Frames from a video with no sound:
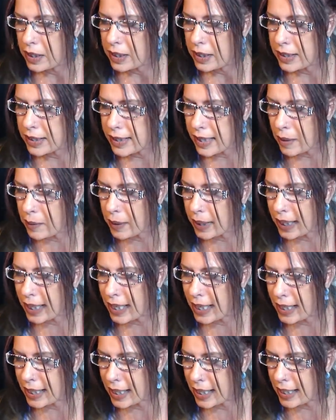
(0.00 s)
is that what
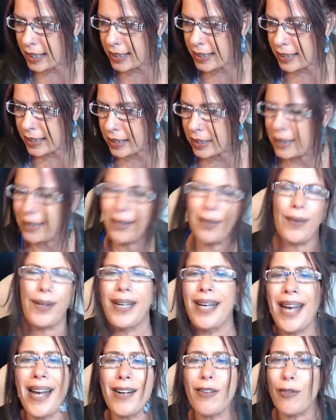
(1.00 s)
KK did? No,
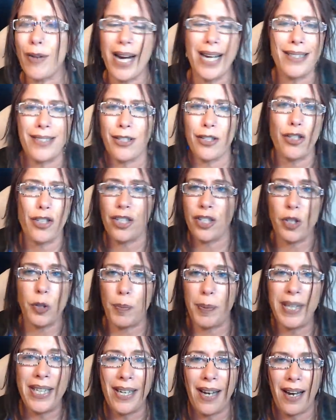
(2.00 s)
Ken Kratz is just
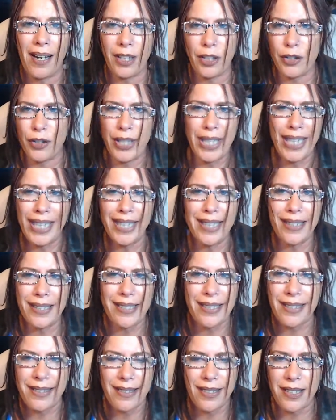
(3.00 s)
spin doctor. He didn't
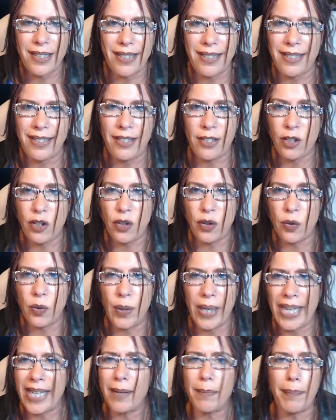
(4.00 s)
do
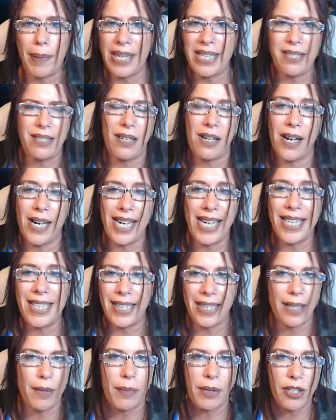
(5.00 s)
he didn't base it on
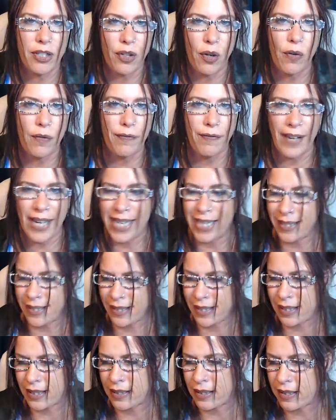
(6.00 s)
anything but his own
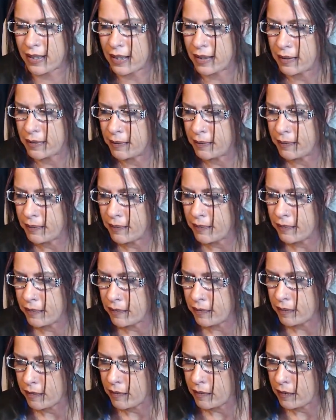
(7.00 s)
fantasies.
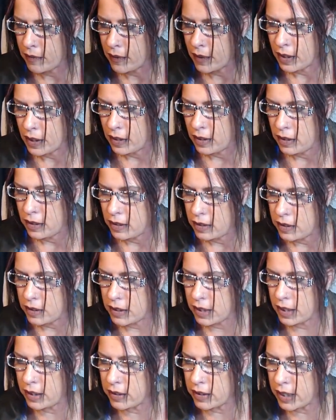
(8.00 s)

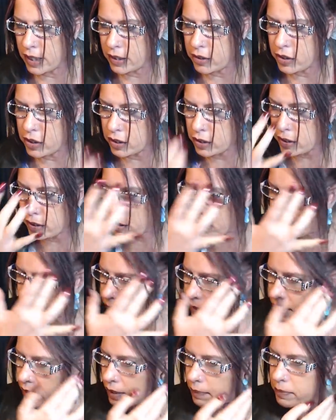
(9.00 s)
Sounds like she's
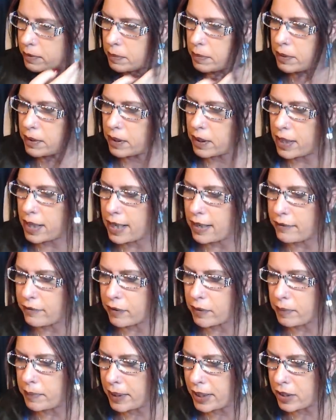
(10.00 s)
susceptible to
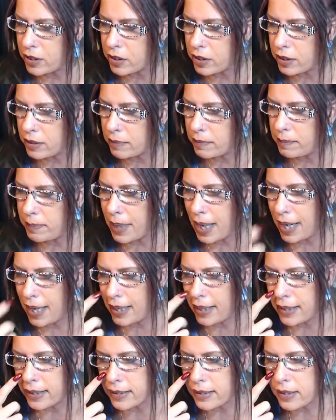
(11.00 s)
confirmation
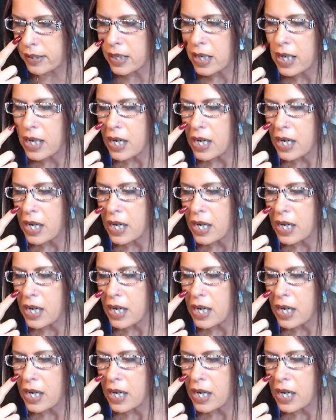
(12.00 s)
bias.